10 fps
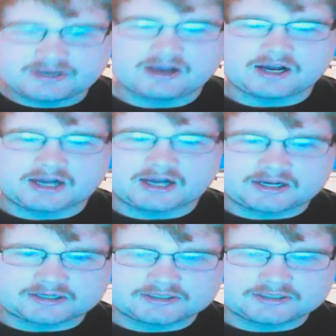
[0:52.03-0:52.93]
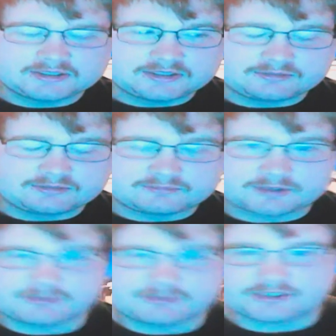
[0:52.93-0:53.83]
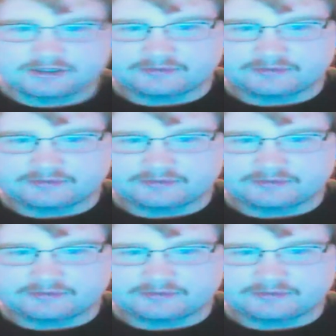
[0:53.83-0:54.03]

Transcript: Uh, we're gonna be starting off